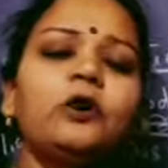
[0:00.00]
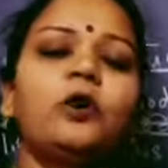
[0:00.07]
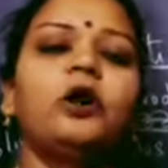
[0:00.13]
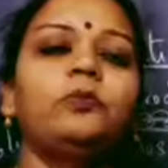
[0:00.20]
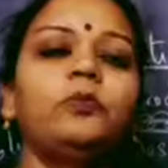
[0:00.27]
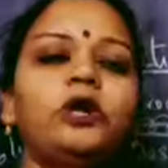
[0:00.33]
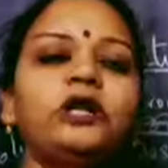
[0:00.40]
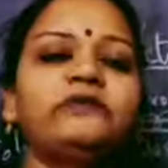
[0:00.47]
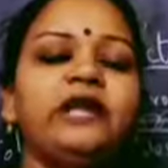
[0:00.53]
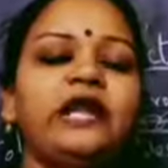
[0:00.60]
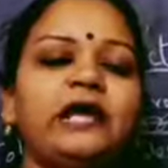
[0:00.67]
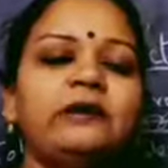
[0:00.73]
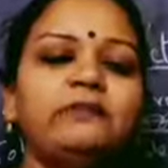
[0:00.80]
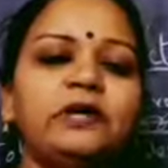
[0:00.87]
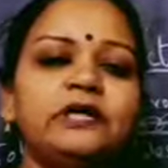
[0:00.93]
hot body
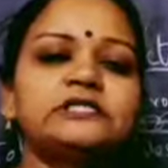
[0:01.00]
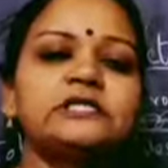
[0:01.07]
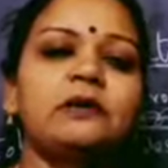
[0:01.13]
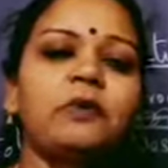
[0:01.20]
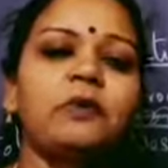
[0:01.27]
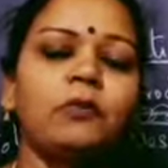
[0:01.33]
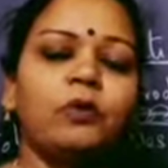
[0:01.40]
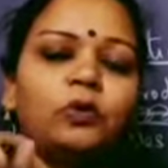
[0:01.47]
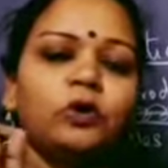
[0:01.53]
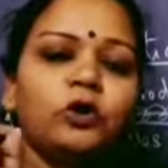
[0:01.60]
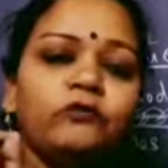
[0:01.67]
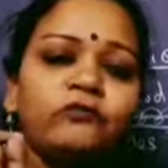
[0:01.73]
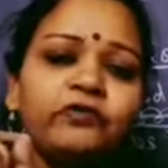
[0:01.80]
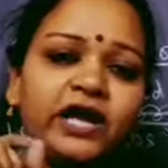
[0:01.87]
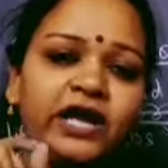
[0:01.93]
will emit some amount
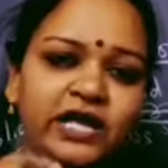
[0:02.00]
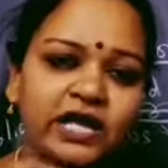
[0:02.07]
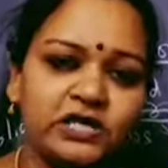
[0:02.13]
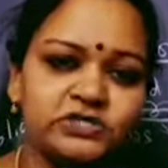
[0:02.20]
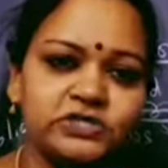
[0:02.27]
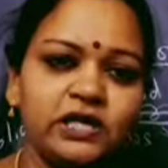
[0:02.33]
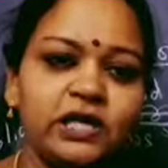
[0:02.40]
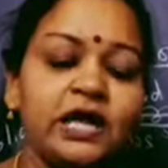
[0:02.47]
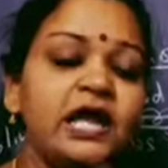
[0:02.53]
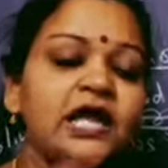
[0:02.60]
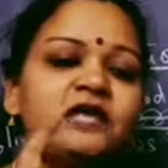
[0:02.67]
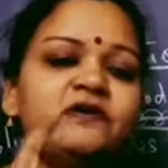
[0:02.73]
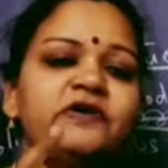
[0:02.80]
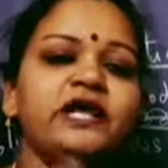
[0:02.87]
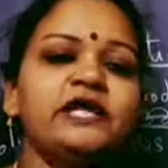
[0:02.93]
of radiation.
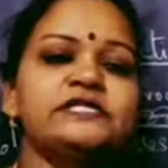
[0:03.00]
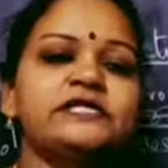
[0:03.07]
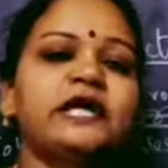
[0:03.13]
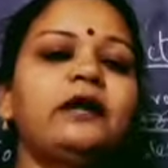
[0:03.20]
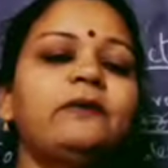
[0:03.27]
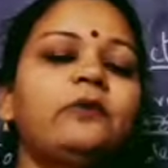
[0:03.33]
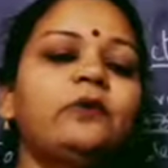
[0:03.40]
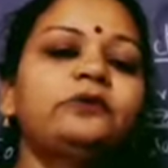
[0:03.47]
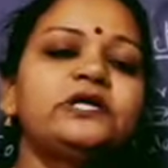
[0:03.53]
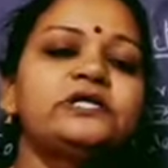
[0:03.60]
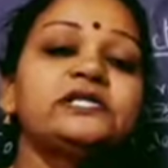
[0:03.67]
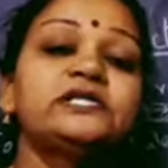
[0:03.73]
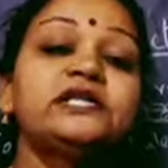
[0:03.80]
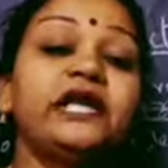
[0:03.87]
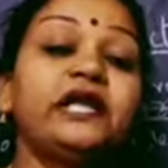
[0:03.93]
Even I said about this
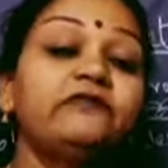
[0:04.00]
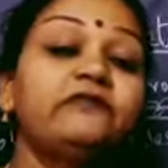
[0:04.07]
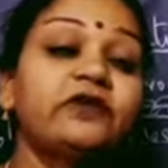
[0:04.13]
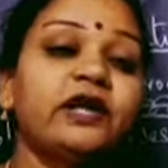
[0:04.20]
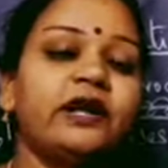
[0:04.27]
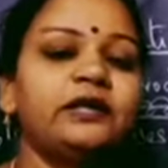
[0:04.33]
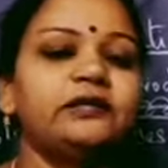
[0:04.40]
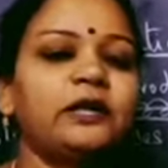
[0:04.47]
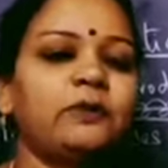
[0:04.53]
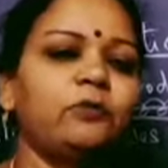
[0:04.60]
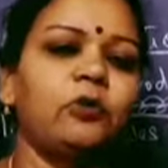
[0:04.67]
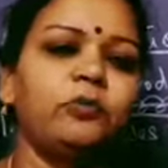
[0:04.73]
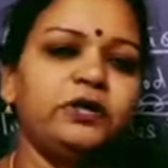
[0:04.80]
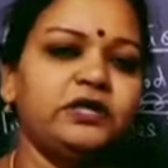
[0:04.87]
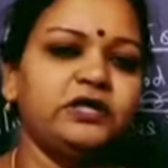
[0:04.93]
in the infrared
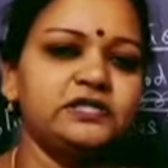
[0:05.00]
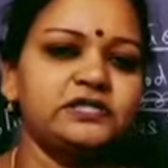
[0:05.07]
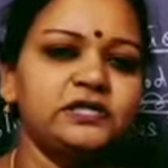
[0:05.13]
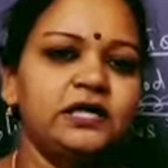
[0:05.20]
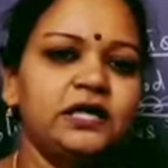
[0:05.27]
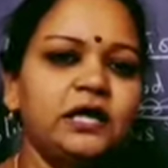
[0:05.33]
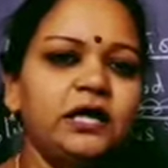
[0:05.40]
thermometers.